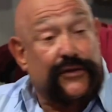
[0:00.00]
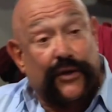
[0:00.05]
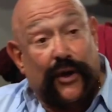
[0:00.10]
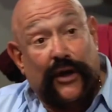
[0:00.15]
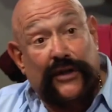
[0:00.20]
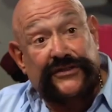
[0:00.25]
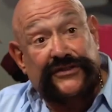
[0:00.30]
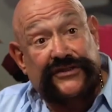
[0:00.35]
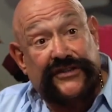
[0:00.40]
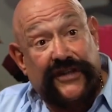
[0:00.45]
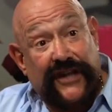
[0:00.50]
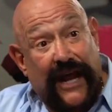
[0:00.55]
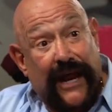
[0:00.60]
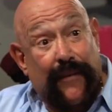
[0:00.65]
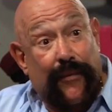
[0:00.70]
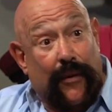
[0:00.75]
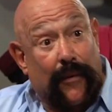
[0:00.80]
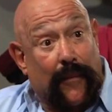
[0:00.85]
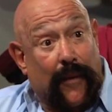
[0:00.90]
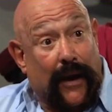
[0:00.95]
Charles is a
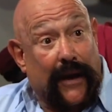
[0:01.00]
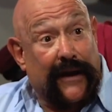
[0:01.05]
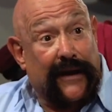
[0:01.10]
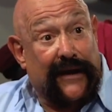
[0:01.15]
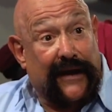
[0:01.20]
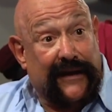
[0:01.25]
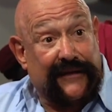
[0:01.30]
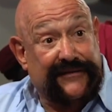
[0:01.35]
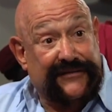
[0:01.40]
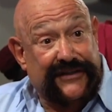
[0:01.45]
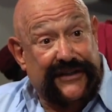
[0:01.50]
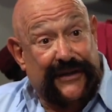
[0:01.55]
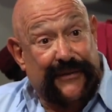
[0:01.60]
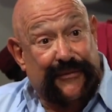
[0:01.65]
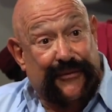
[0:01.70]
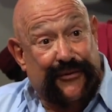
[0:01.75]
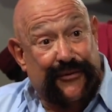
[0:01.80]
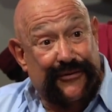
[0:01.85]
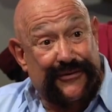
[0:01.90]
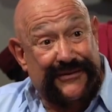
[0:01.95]
neighbor of mine, and I've seen
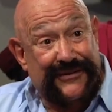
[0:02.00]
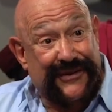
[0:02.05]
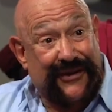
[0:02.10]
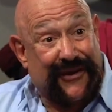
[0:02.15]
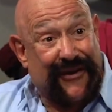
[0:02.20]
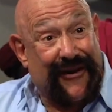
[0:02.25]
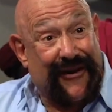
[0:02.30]
him cruising the